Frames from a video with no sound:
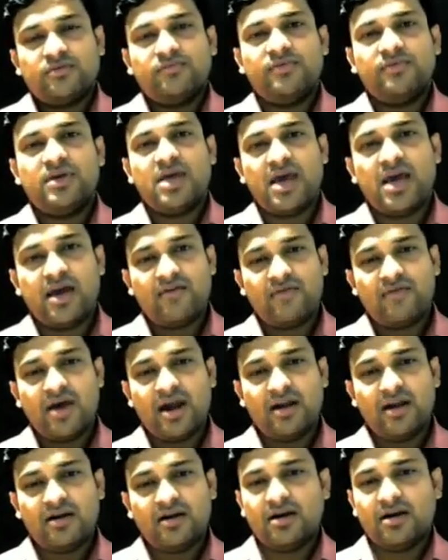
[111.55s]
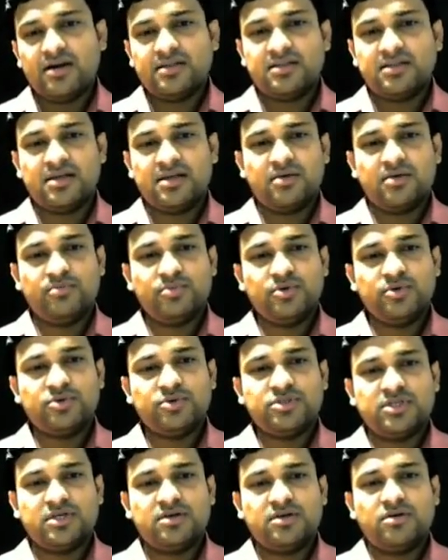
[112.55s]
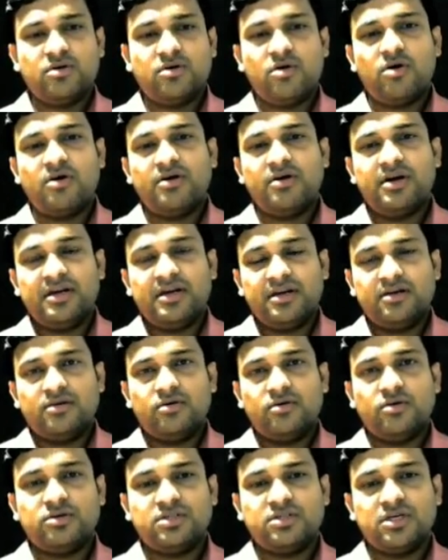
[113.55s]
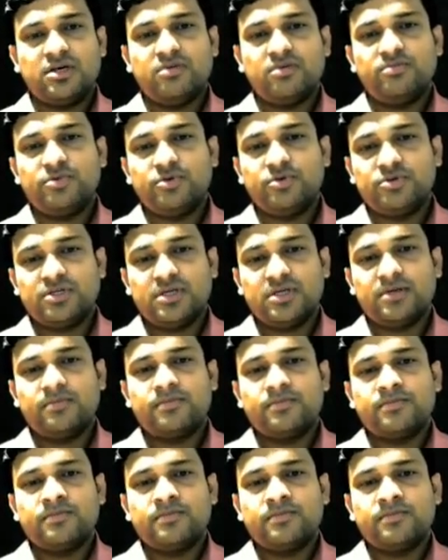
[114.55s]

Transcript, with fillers: we have entered in the computer or written on the computer